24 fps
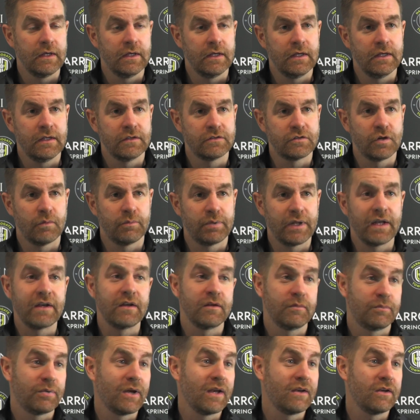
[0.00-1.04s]
He's got plenty
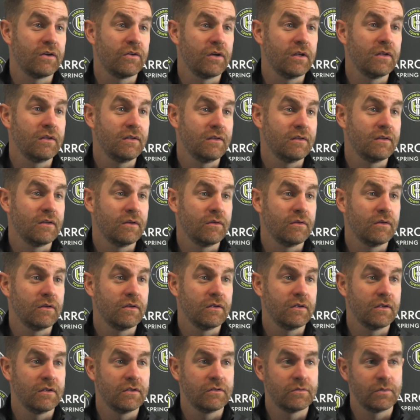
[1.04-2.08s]
of pedigree, you know,
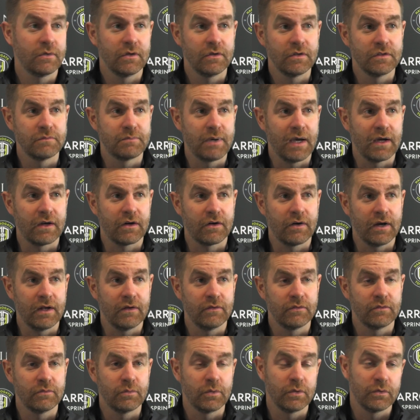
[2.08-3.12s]
as we know, his
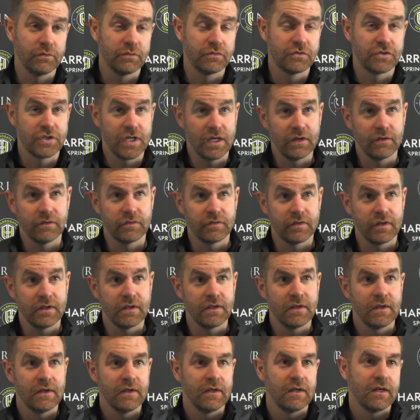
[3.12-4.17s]
background, Wolves, Chelsea,